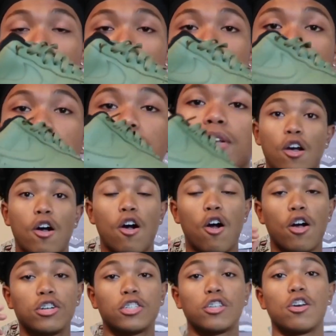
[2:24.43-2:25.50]
wore on Wednesday.
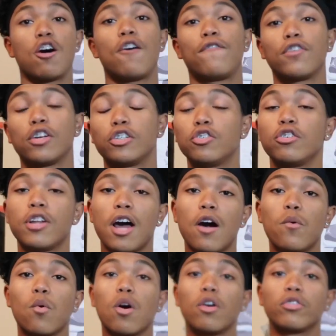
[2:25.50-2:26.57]
All right, so y'all, for the shoe that
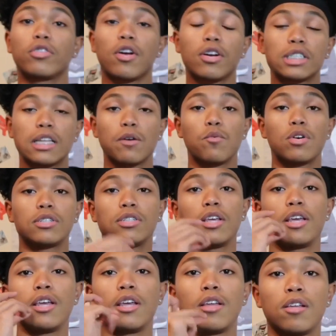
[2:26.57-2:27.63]
I wore on Thursday was
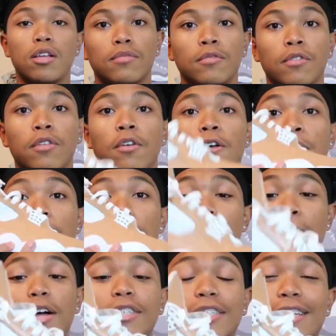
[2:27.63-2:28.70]
the
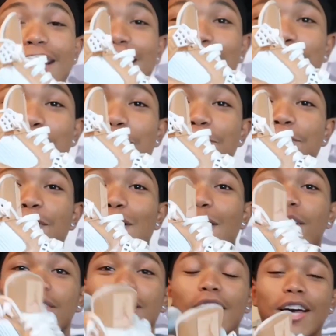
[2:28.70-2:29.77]
my Sand Dune
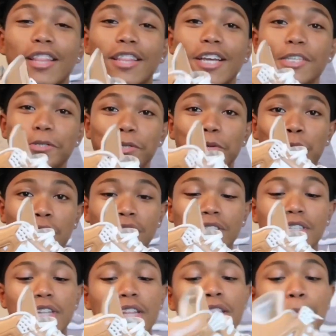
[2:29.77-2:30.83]
fours. These is
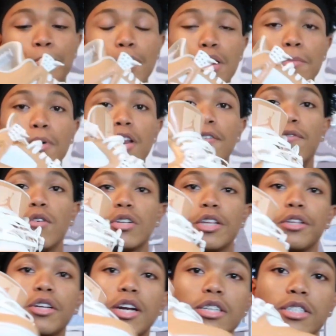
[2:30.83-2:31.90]
originally the Pure Money fours,
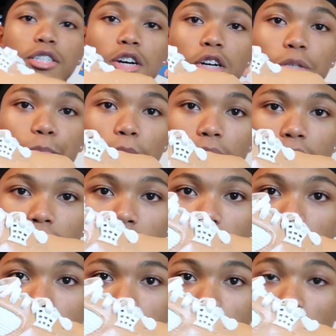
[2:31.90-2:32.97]
as you guys can tell us by the
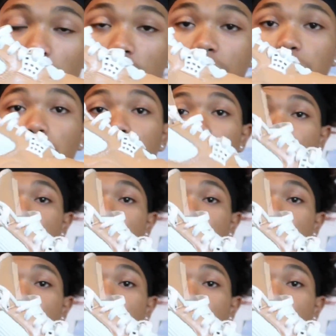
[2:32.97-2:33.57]
uh, sole. These were the